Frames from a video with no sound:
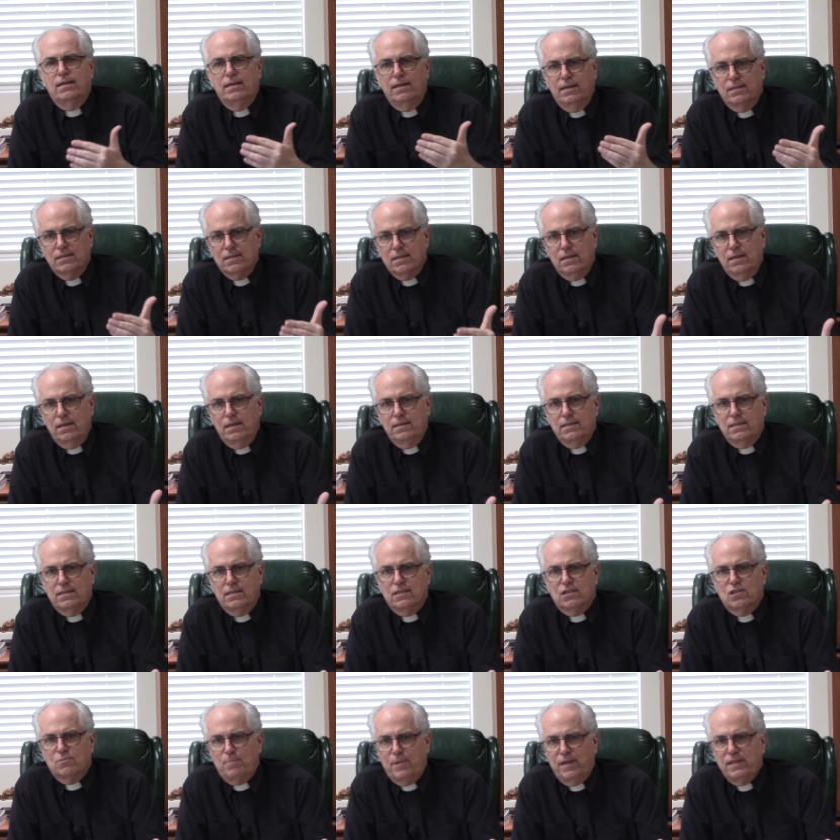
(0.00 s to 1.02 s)
He has, he's
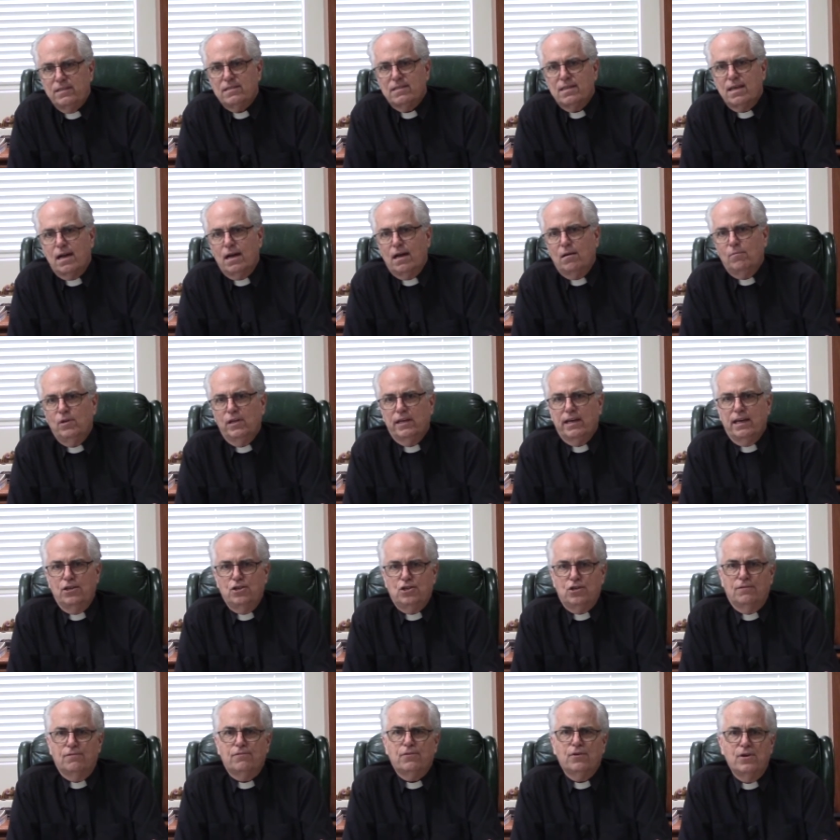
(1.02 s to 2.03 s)
dispensed that
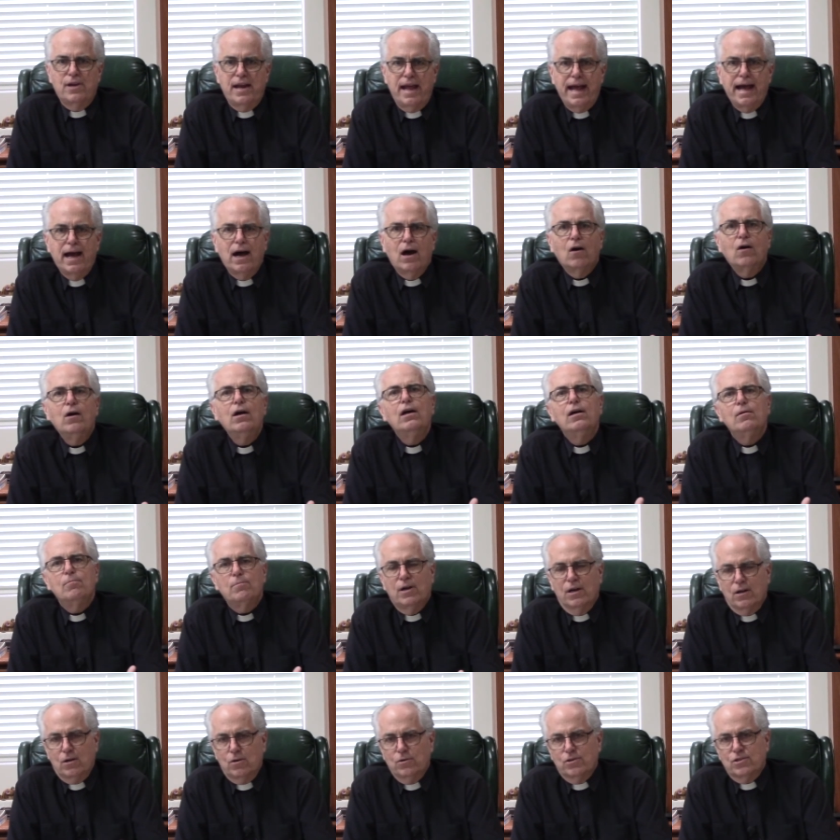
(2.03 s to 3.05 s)
obligation for now,
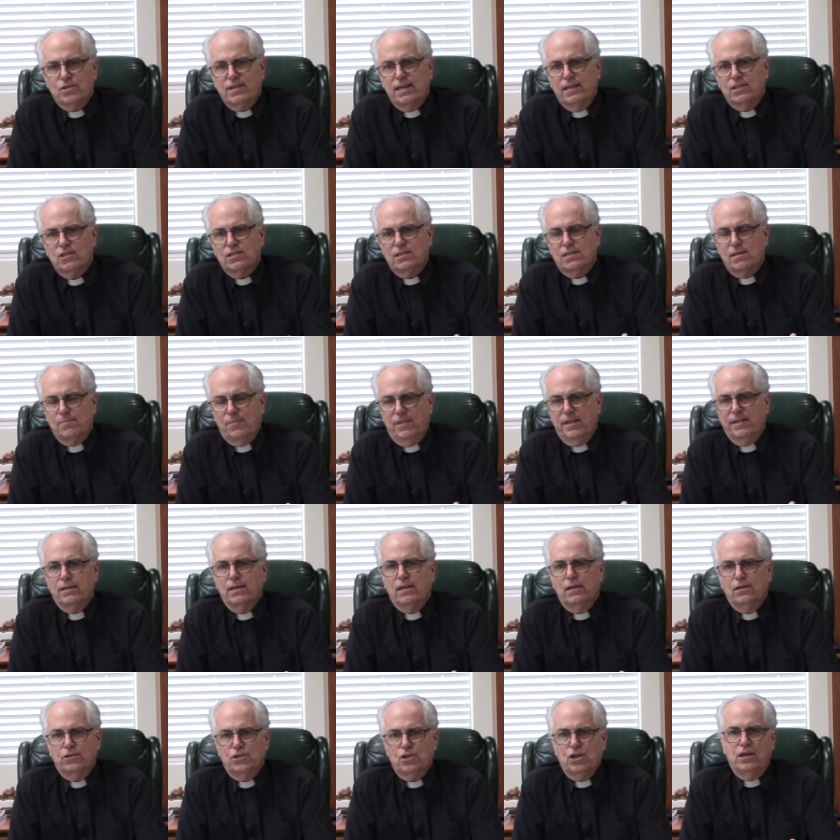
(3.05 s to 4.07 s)
but of course, that's something
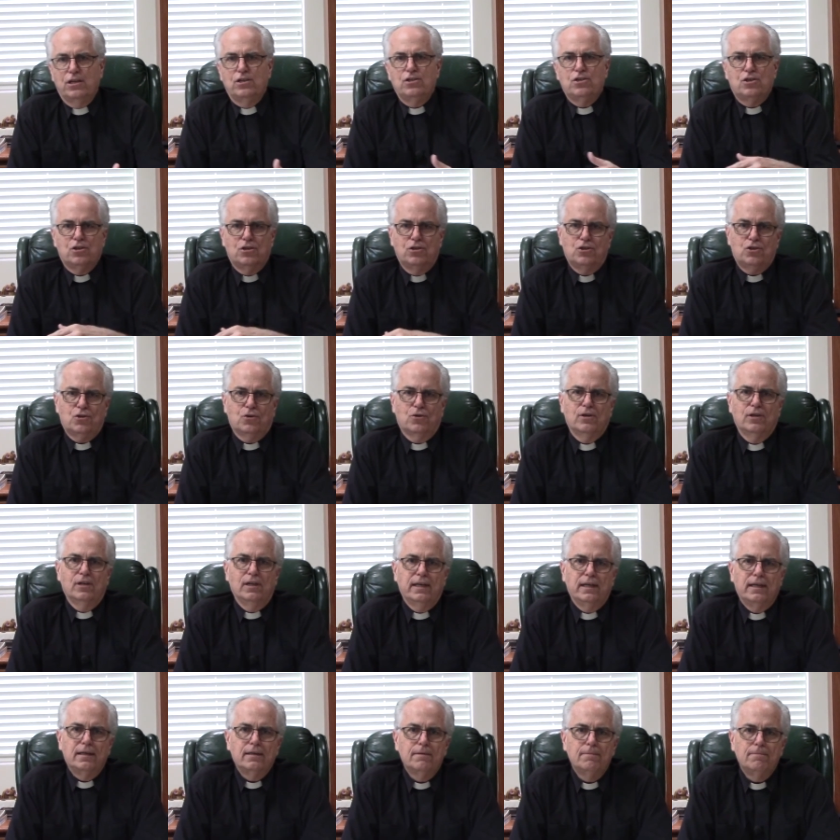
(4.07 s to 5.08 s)
that'll change
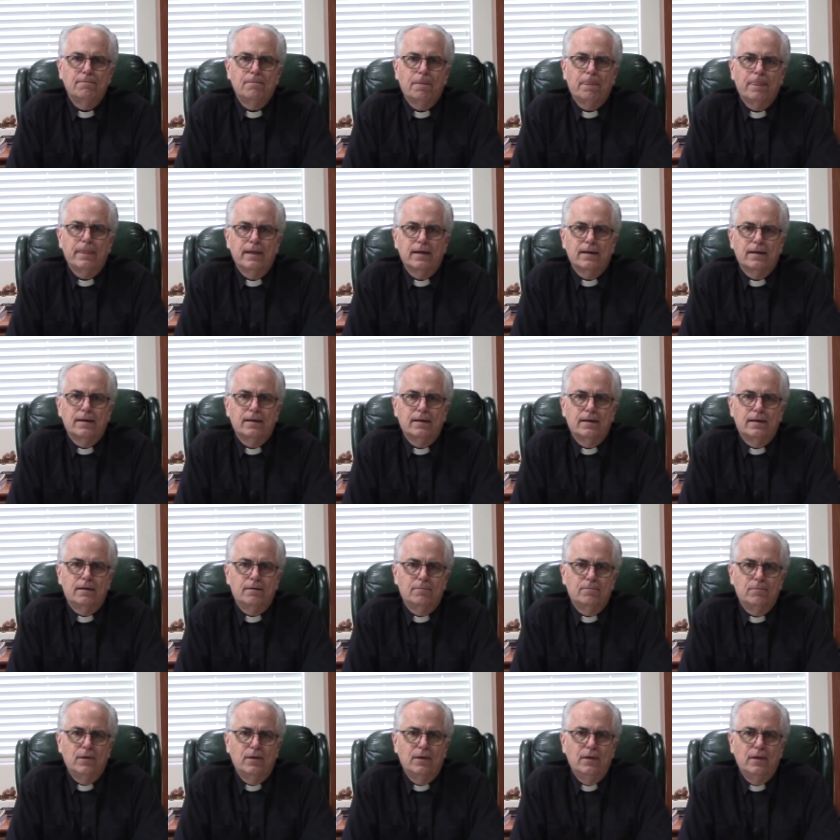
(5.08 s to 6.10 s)
shortly. Um,